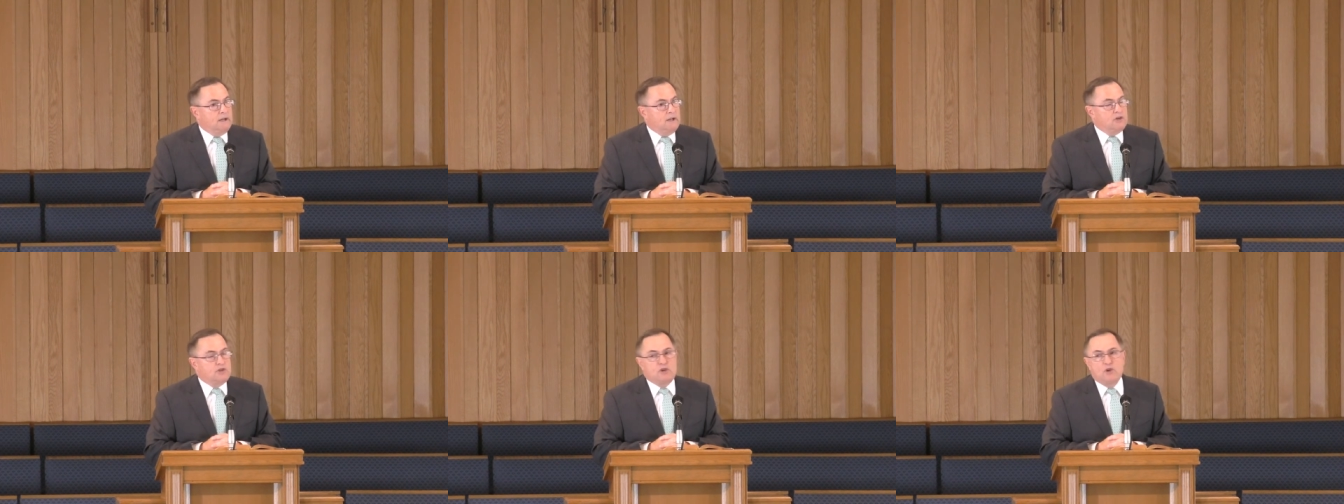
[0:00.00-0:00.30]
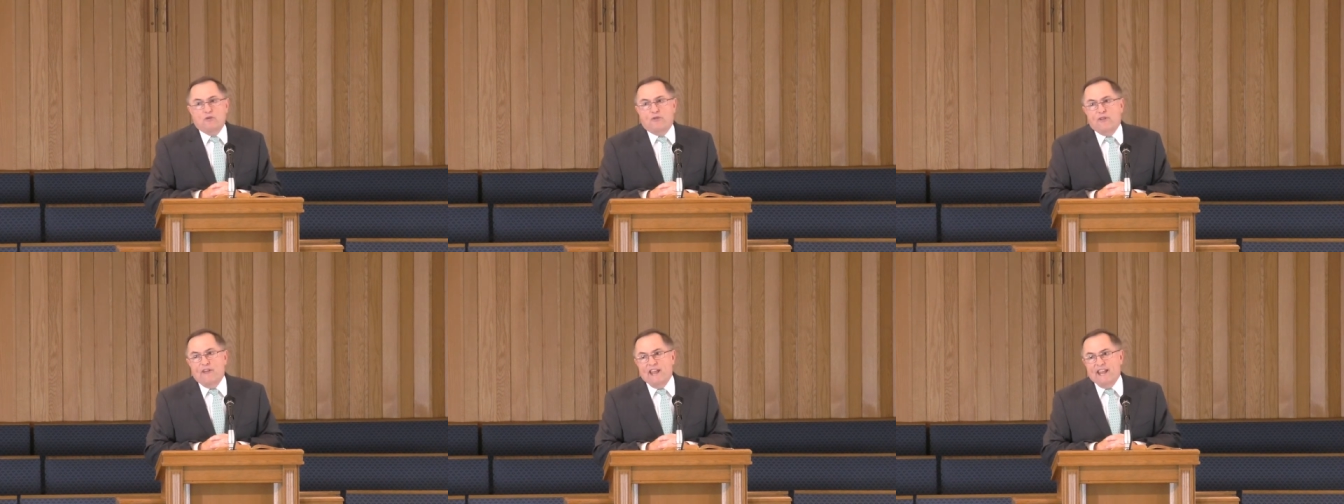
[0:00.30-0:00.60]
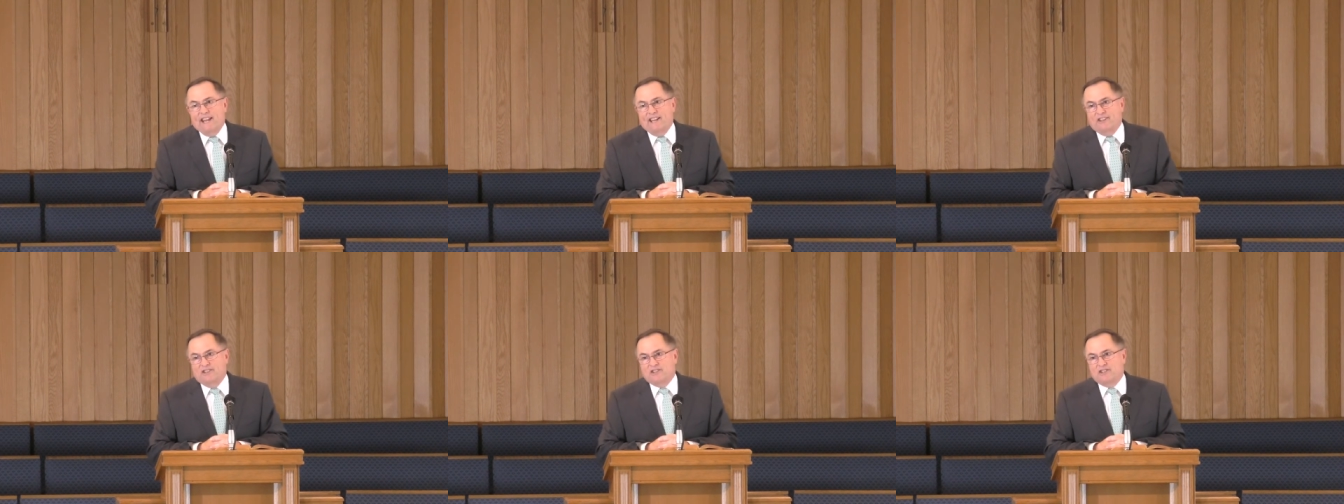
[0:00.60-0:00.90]
Two
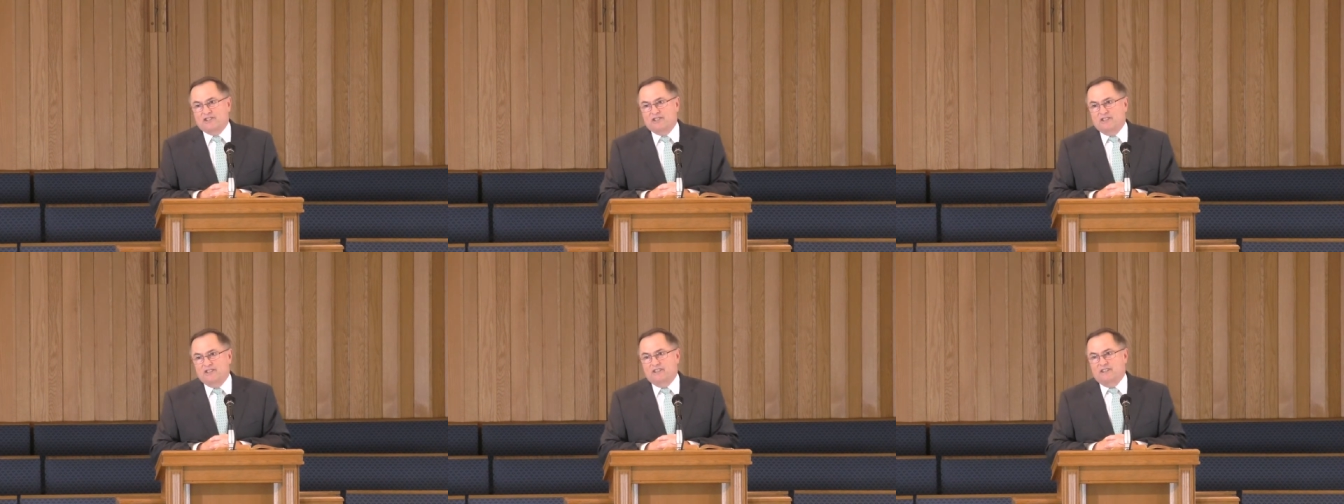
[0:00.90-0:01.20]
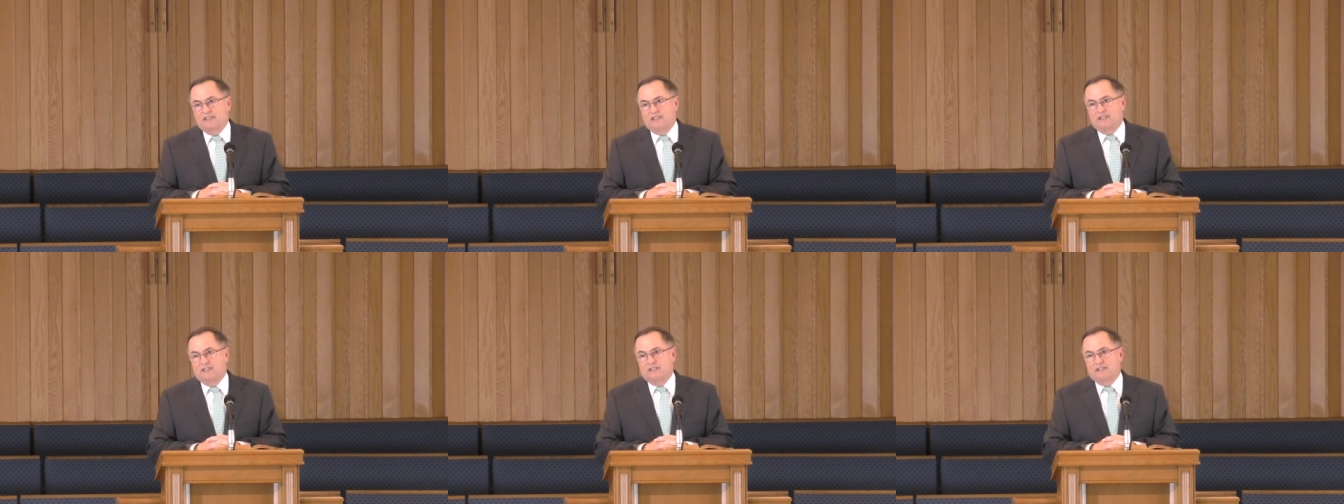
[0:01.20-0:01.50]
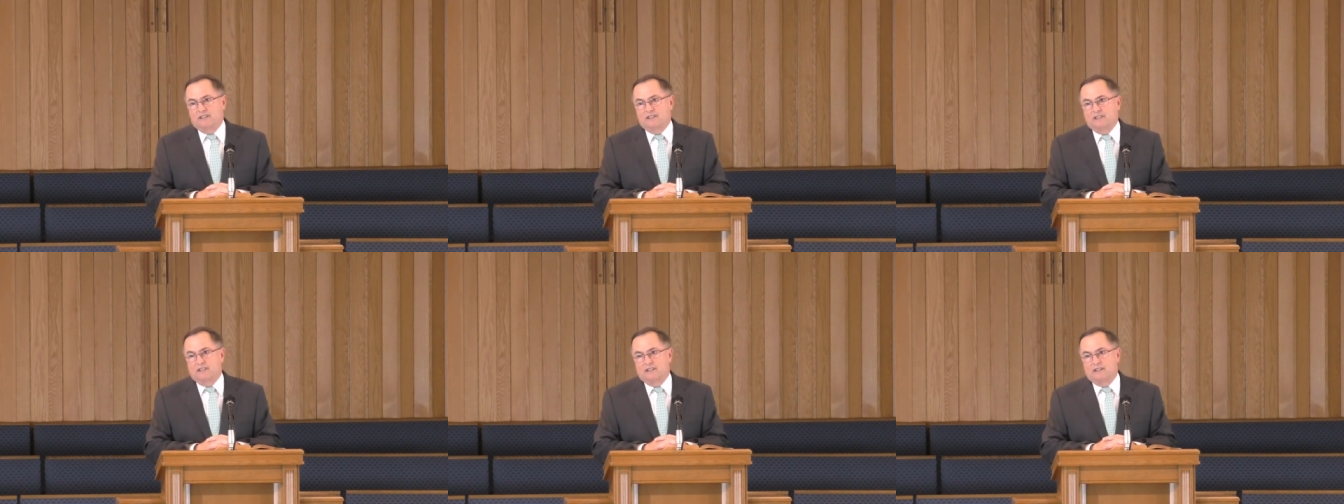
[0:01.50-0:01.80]
things
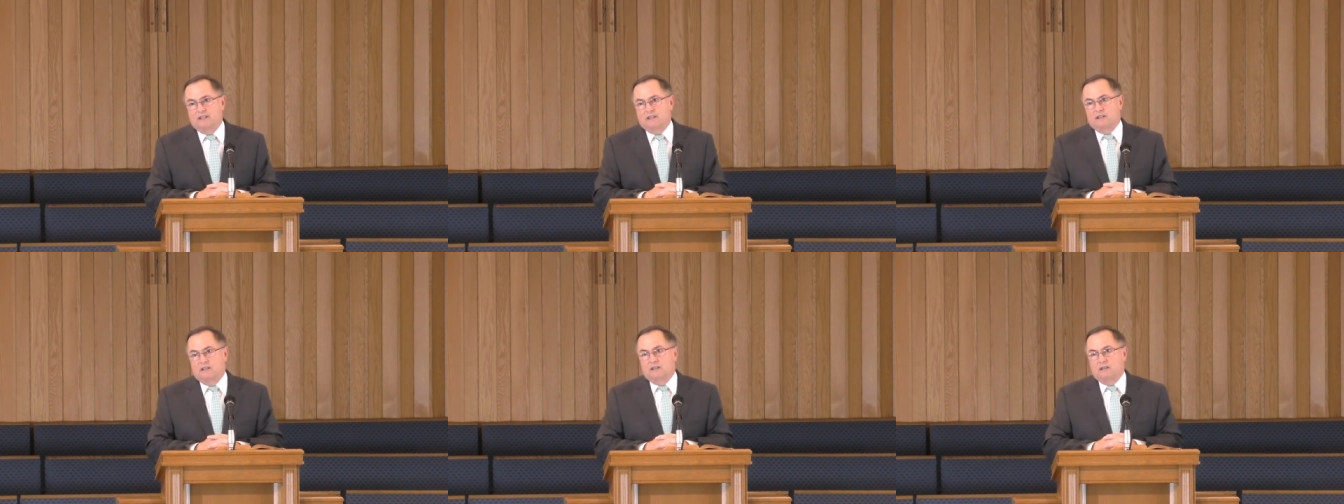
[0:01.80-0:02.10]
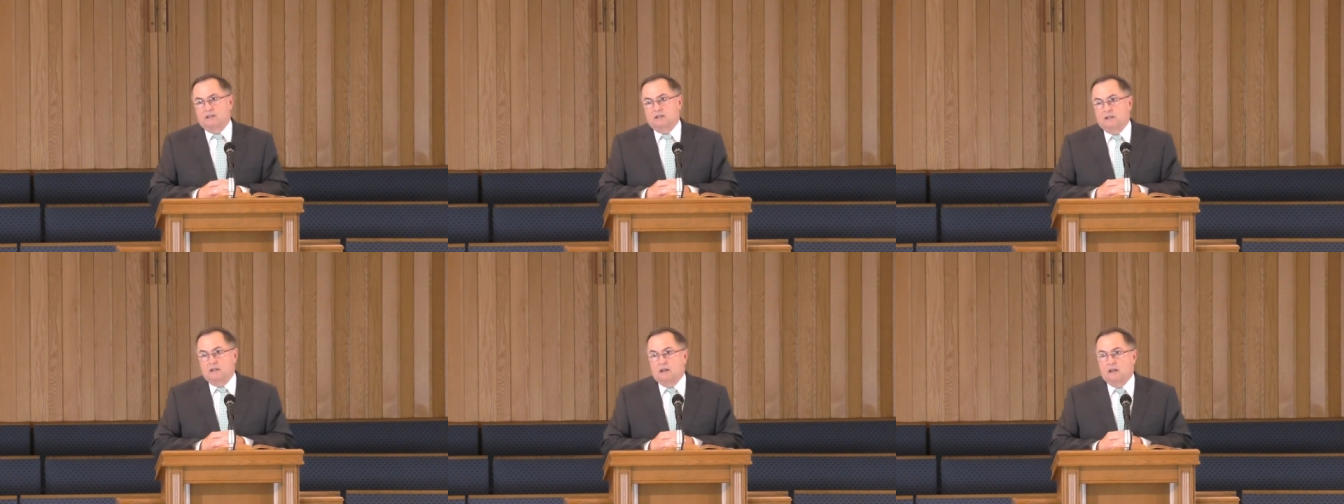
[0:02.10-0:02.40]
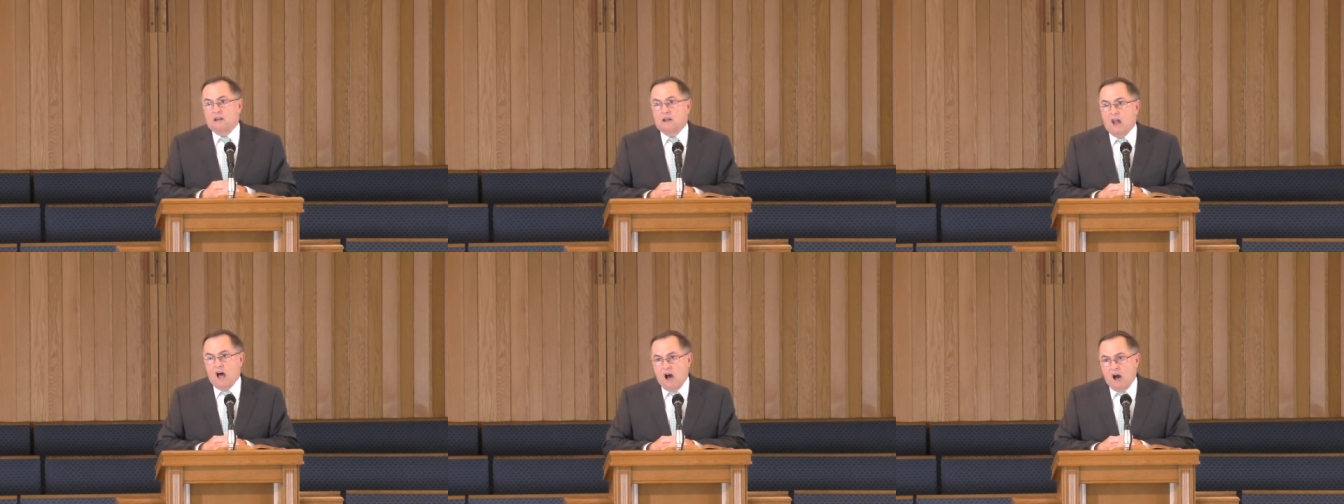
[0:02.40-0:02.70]

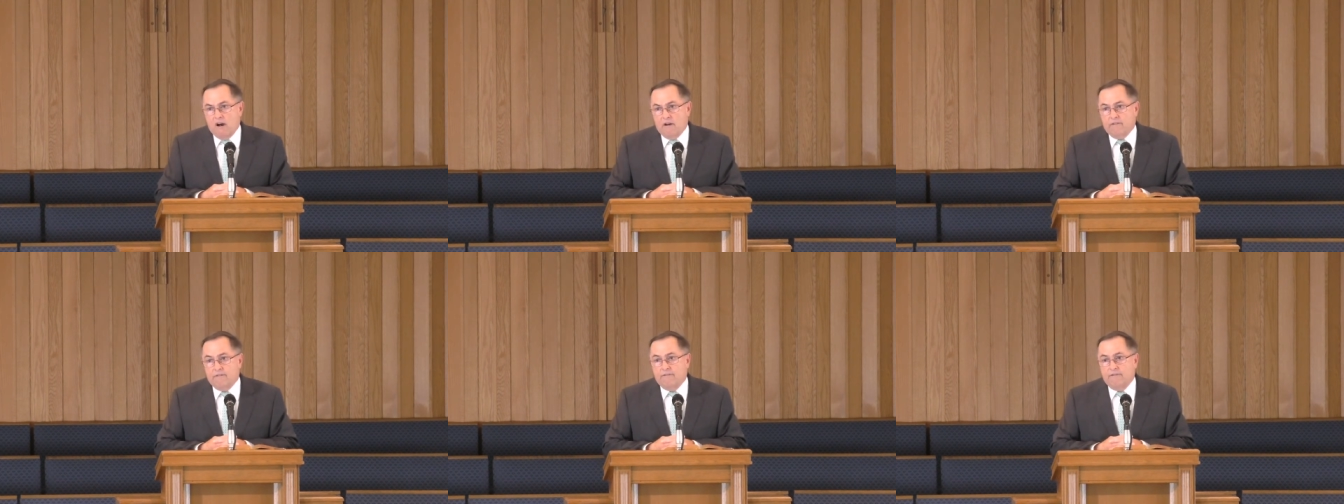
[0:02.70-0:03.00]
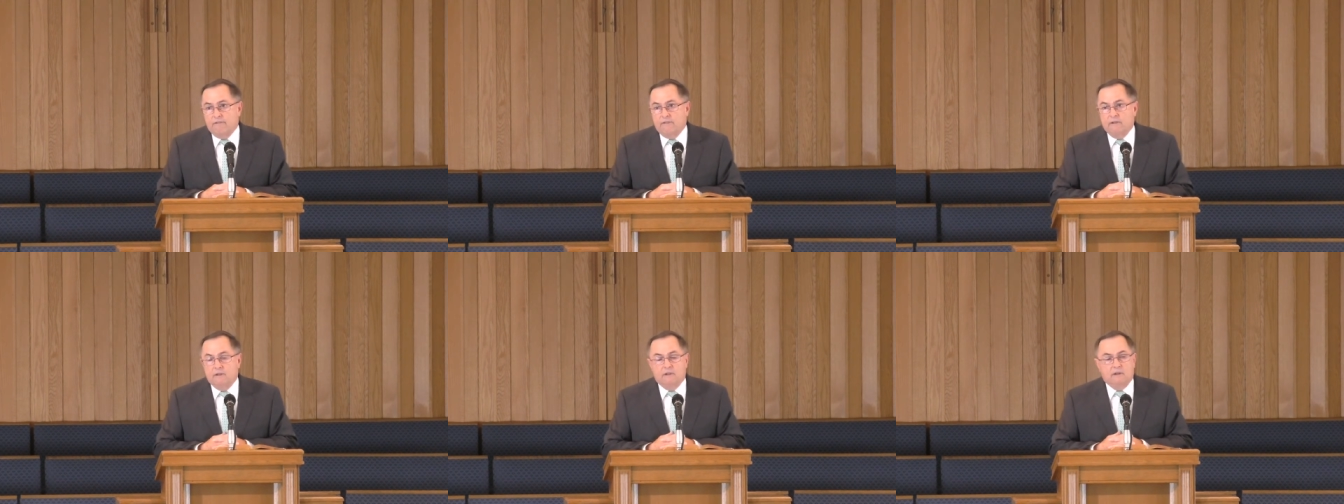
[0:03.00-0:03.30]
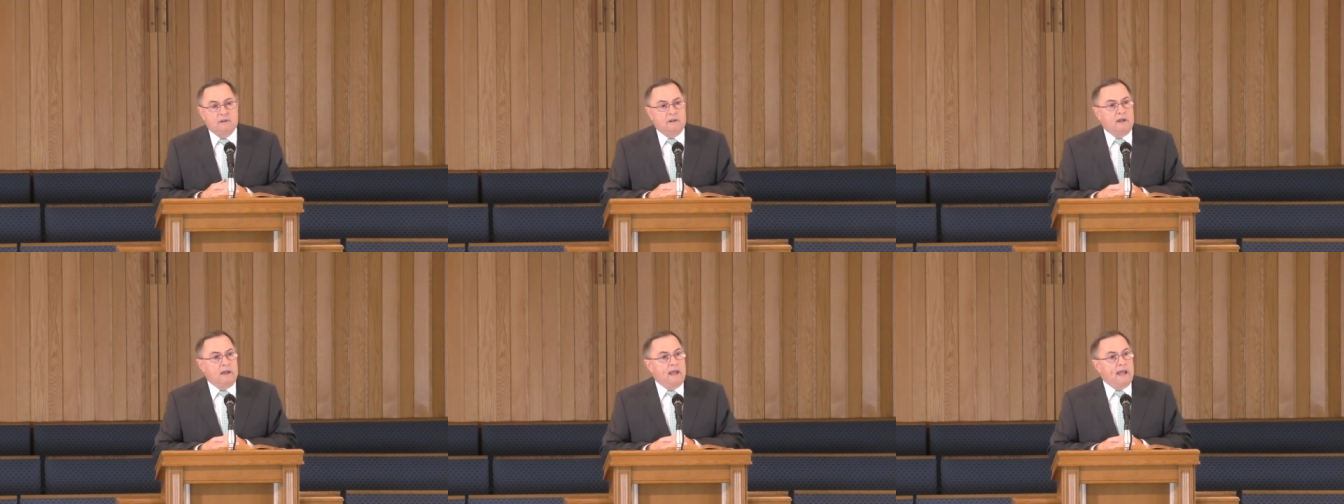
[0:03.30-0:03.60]
love
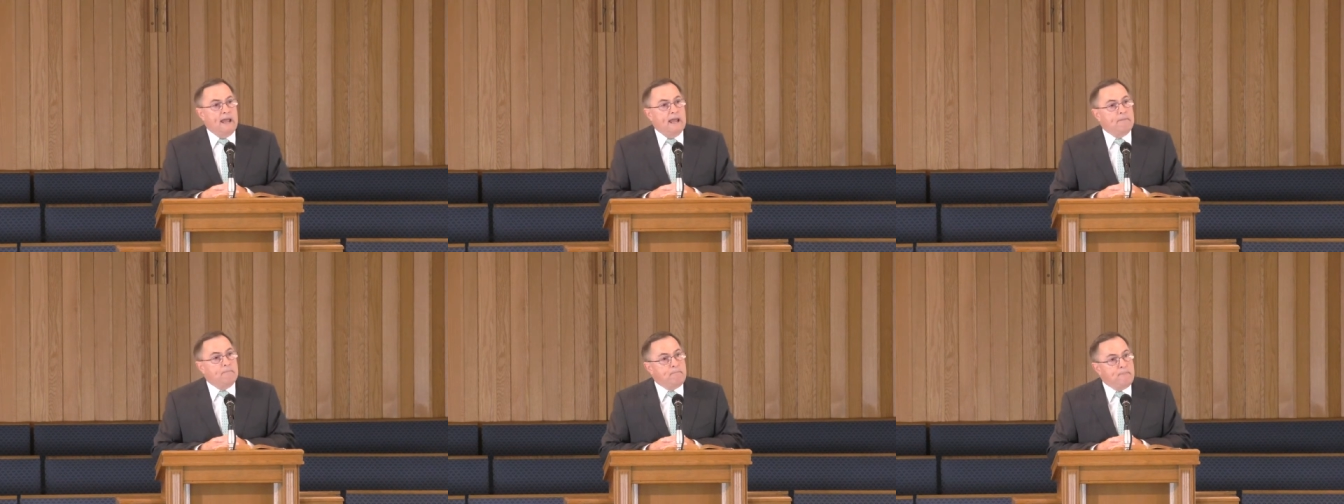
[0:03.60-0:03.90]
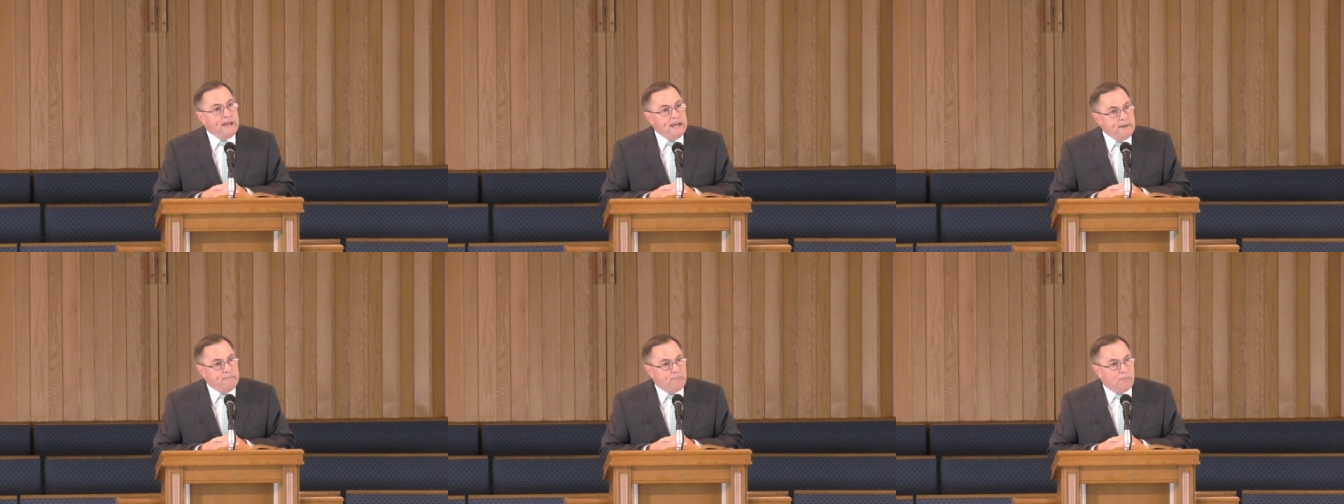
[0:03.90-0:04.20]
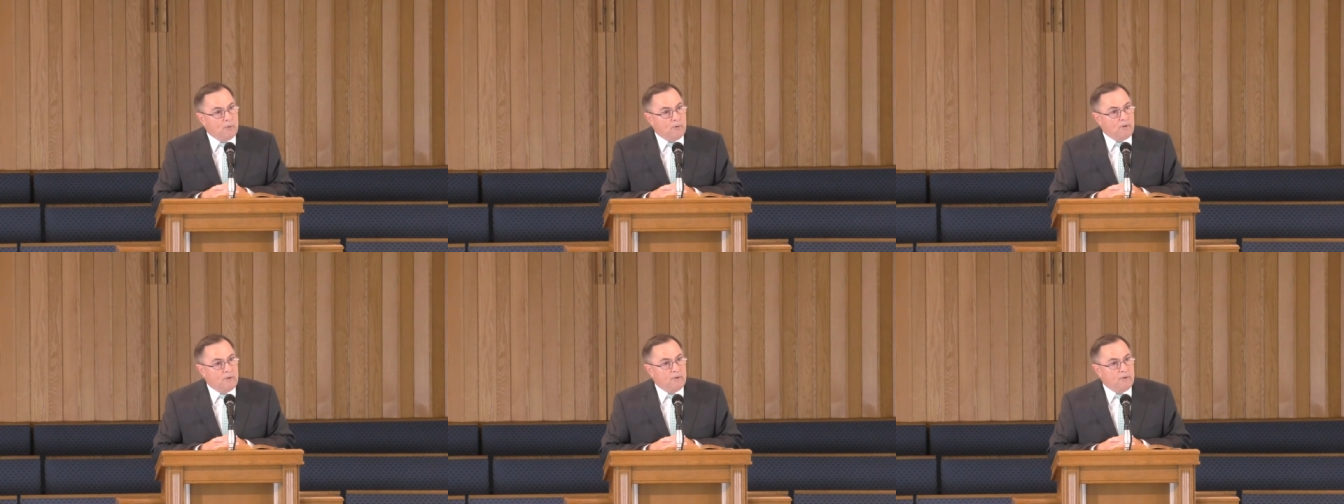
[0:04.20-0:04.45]
and people.